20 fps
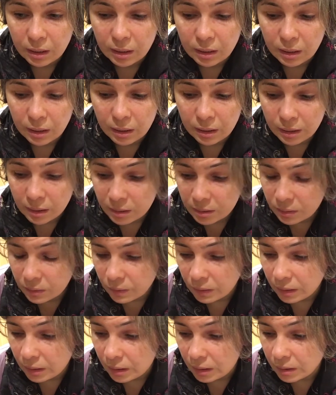another
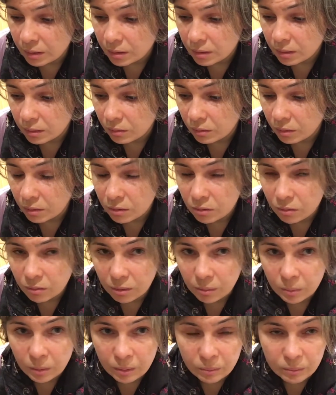thing is you need to
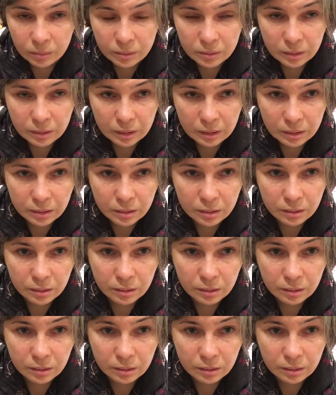remember that